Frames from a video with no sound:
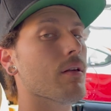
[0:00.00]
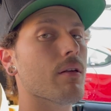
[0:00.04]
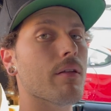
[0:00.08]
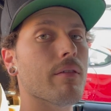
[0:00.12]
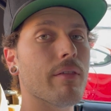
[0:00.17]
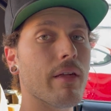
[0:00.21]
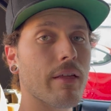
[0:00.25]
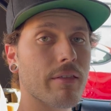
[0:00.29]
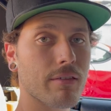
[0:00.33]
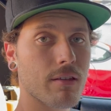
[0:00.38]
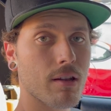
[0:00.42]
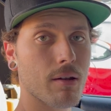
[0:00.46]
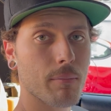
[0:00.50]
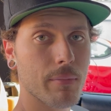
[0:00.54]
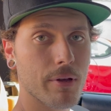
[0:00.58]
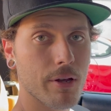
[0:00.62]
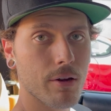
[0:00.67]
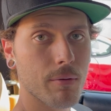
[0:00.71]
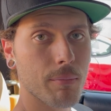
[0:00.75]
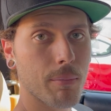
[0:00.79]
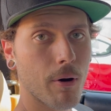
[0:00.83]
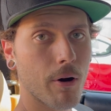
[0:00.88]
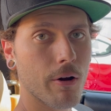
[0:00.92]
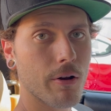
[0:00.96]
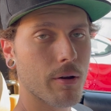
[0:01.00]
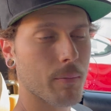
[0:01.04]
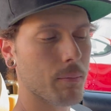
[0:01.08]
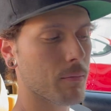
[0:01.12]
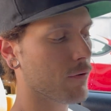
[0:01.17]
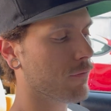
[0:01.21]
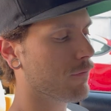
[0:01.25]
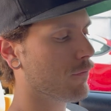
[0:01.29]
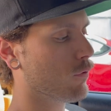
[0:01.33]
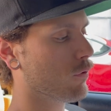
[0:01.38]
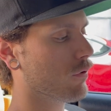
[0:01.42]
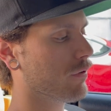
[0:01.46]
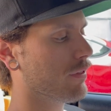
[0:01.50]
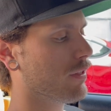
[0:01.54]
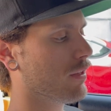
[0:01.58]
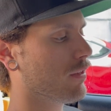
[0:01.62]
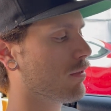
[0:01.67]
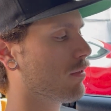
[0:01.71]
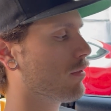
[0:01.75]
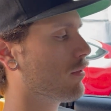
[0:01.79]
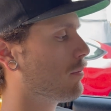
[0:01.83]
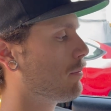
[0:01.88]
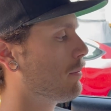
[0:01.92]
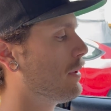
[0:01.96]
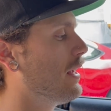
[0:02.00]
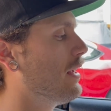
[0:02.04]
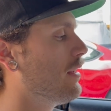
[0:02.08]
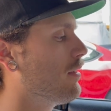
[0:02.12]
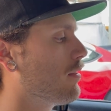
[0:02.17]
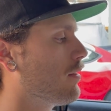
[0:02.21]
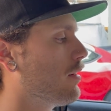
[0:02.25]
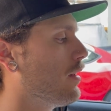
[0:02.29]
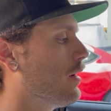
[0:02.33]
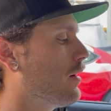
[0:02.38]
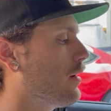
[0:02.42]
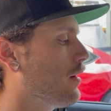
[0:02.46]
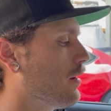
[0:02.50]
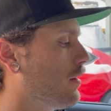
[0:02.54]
That's gonna be your part number for this piece here.